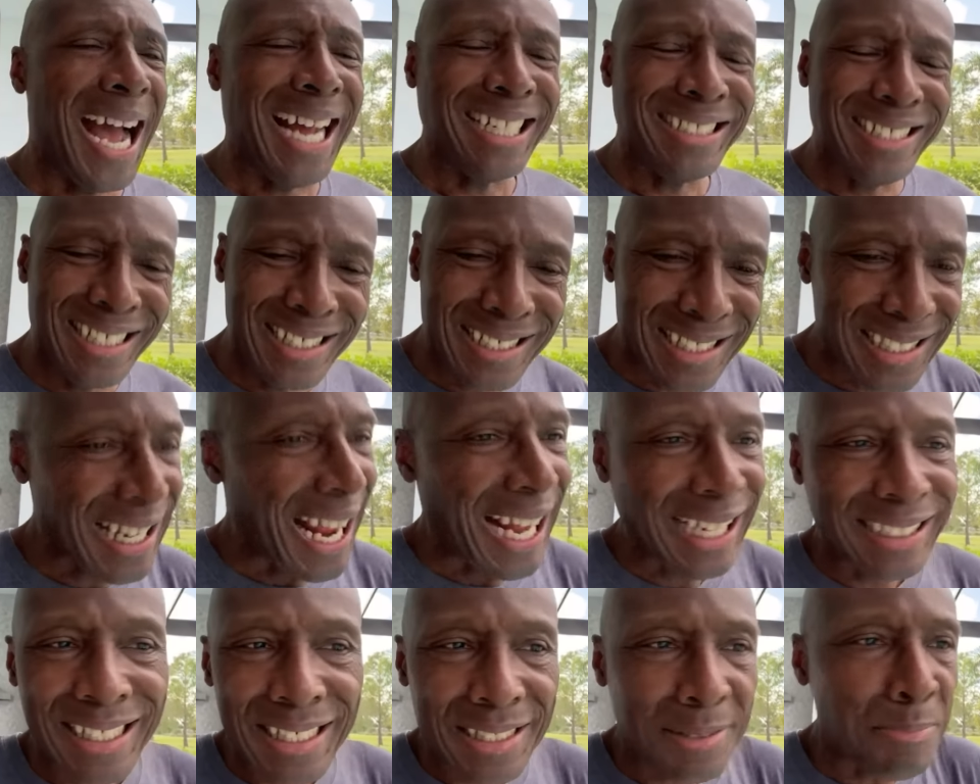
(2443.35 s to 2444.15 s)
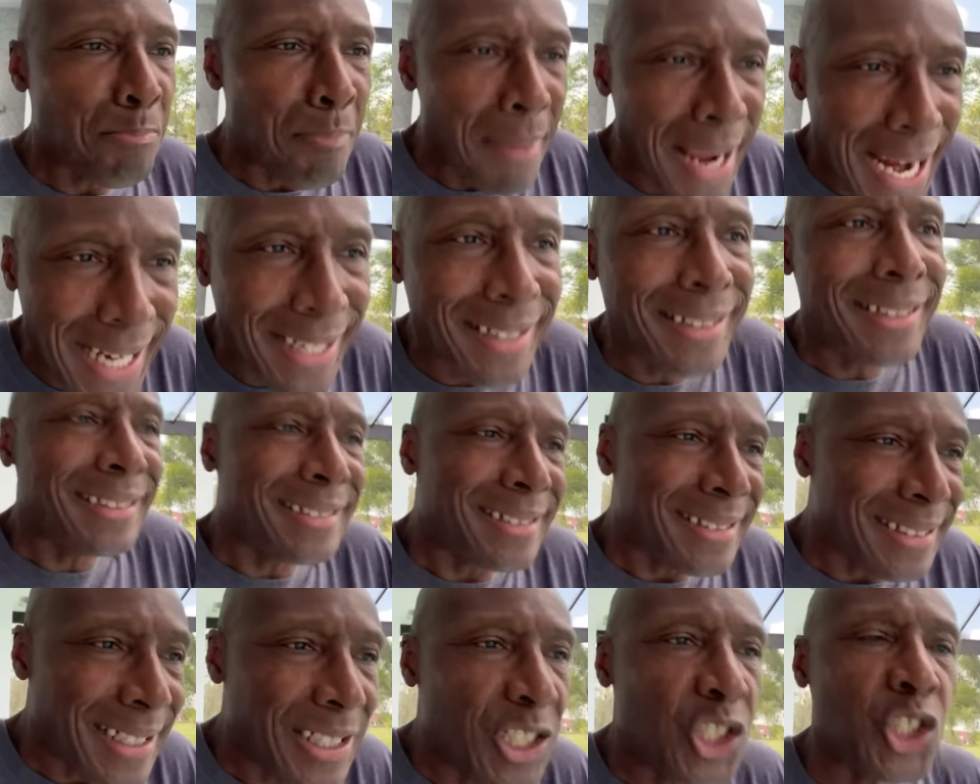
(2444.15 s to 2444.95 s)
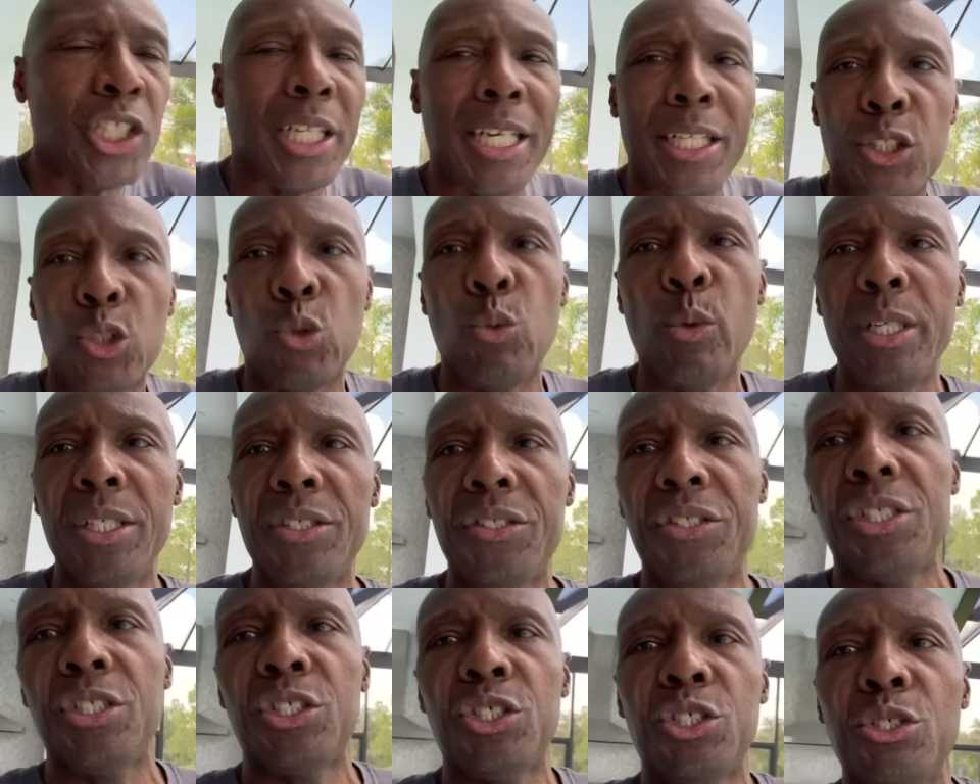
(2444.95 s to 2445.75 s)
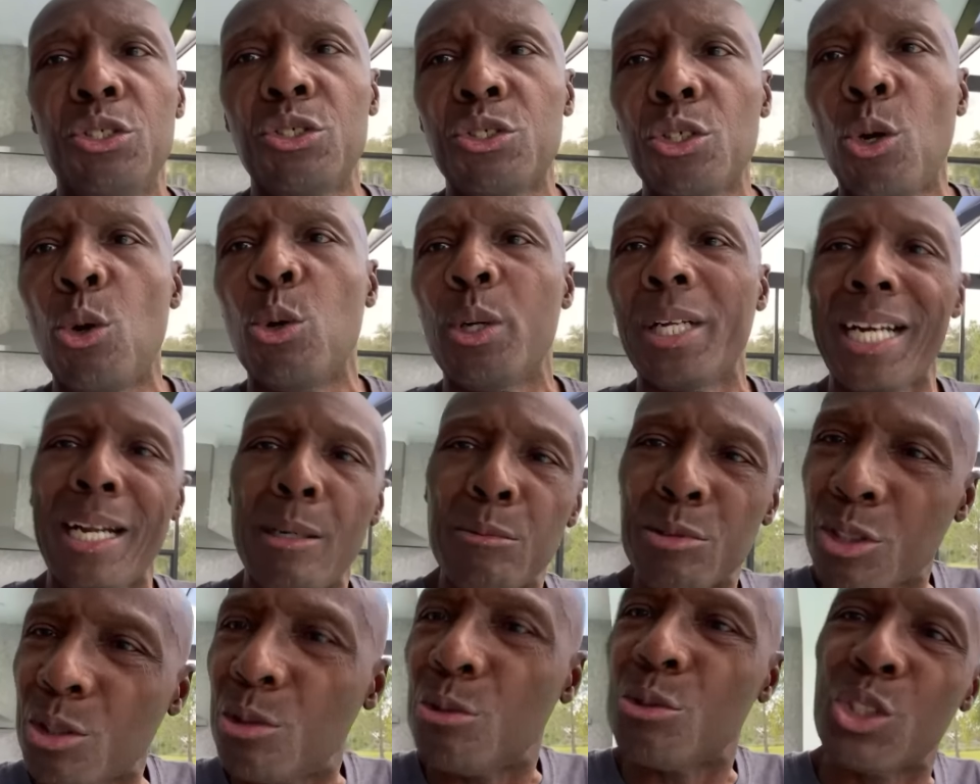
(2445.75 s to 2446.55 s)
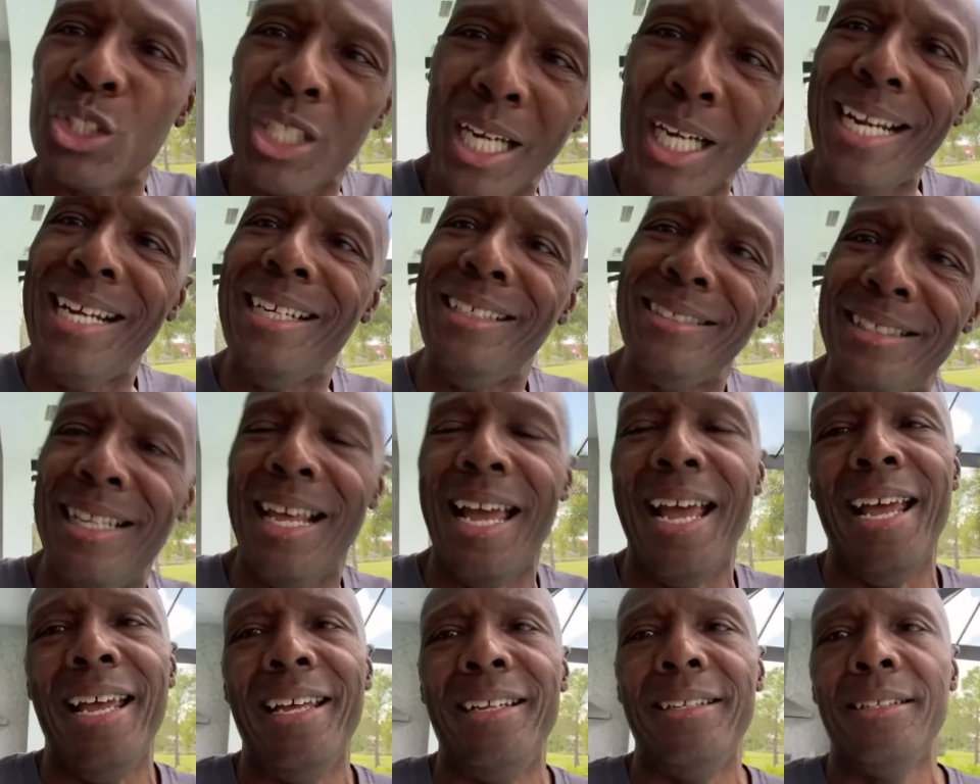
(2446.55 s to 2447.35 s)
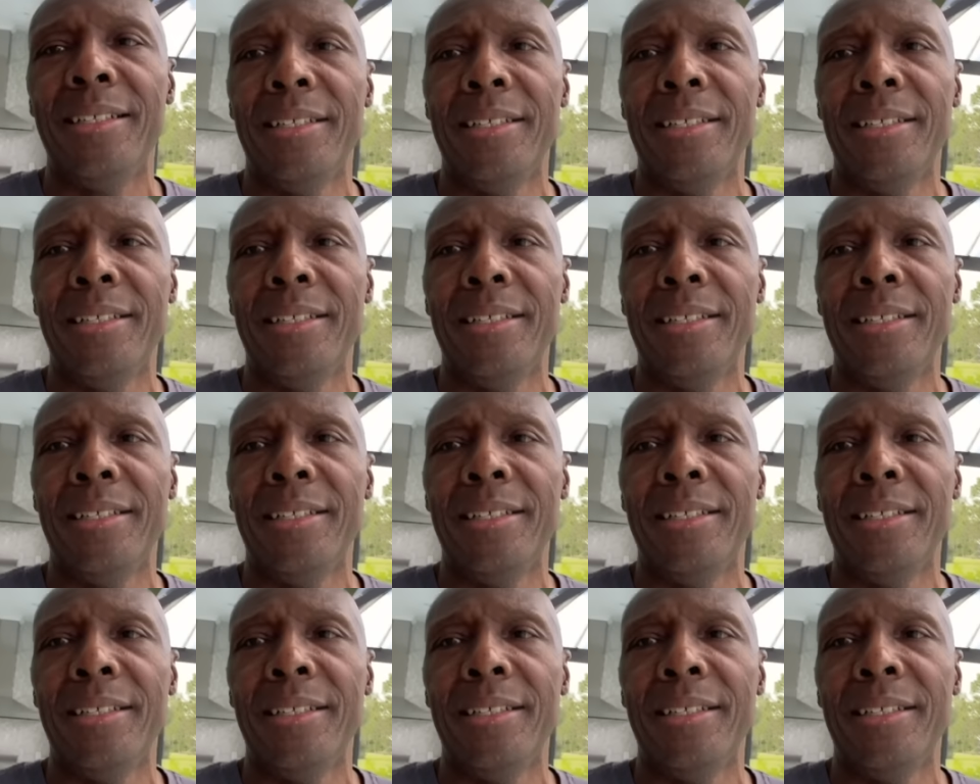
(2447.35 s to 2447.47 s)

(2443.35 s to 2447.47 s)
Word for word: I just, I just made a decision at 26 years old that I was going to change that.